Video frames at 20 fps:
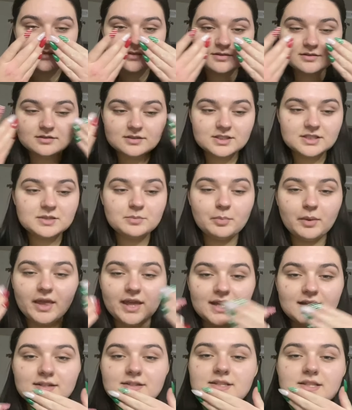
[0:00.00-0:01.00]

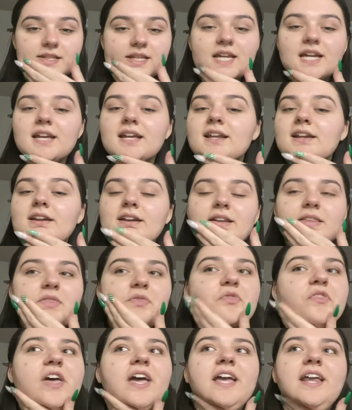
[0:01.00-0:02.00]
splits, and
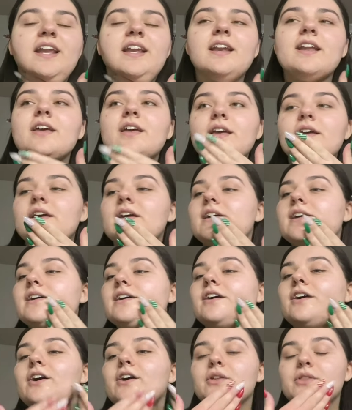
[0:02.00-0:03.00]
then
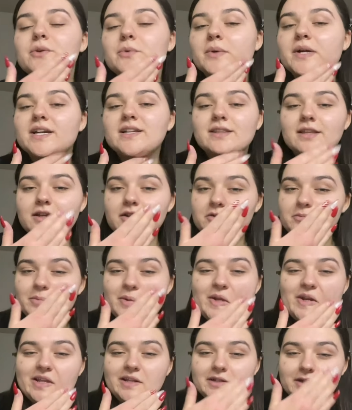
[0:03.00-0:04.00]
all the work that you've
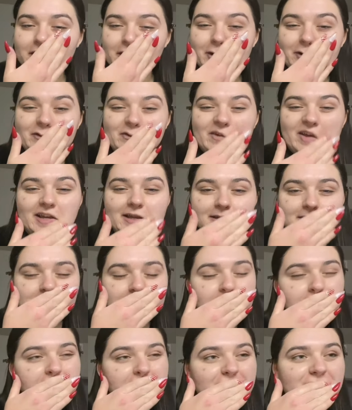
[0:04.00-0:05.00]
put into your face
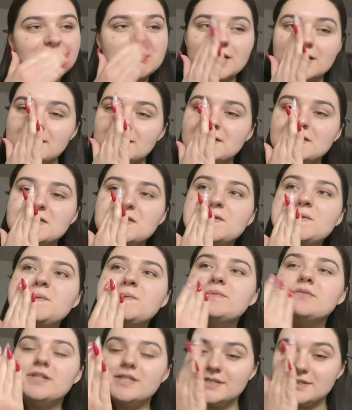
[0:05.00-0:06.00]
just
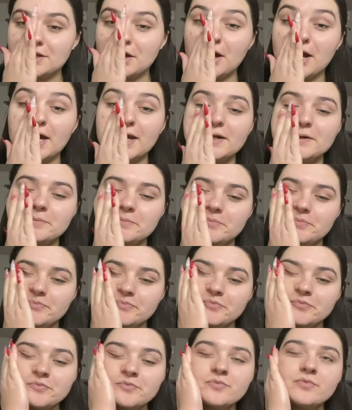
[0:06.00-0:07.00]
is gone.
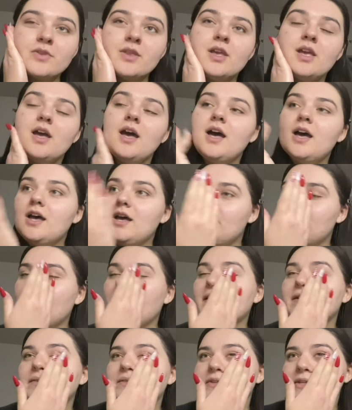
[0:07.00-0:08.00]

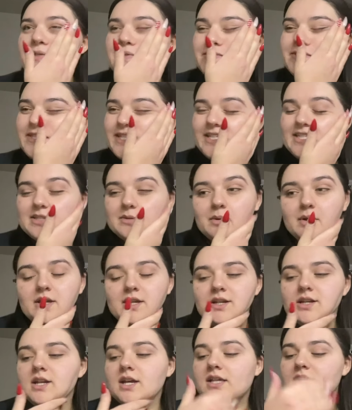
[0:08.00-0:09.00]
I've used this
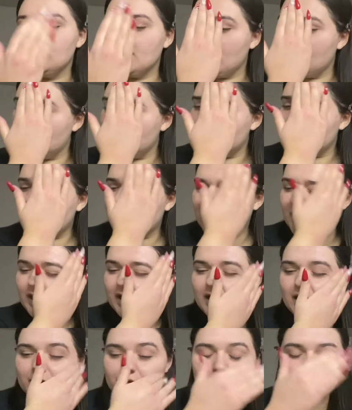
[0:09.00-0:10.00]
one and then their
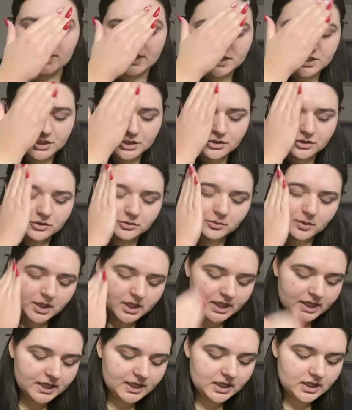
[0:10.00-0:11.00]
original
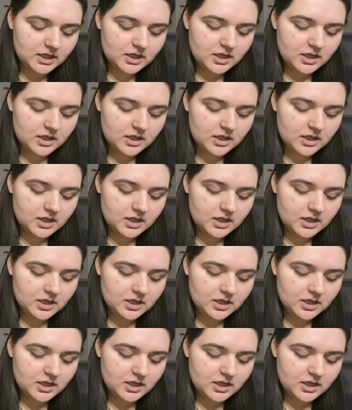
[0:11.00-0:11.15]
one.